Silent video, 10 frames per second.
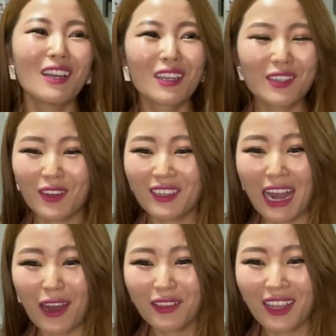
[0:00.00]
So
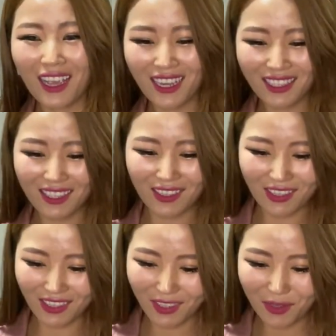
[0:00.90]
nowadays,
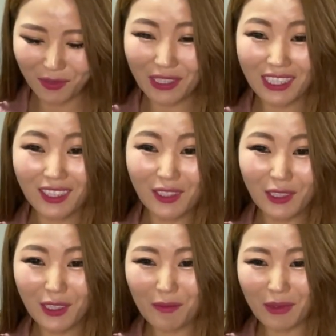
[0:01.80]
just read a
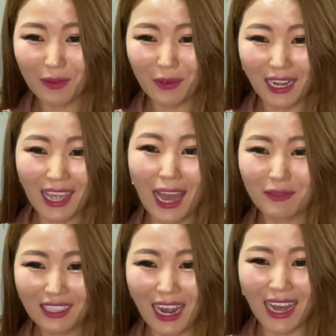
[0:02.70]
little bit when I
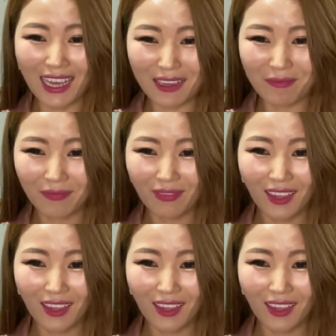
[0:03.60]
have time.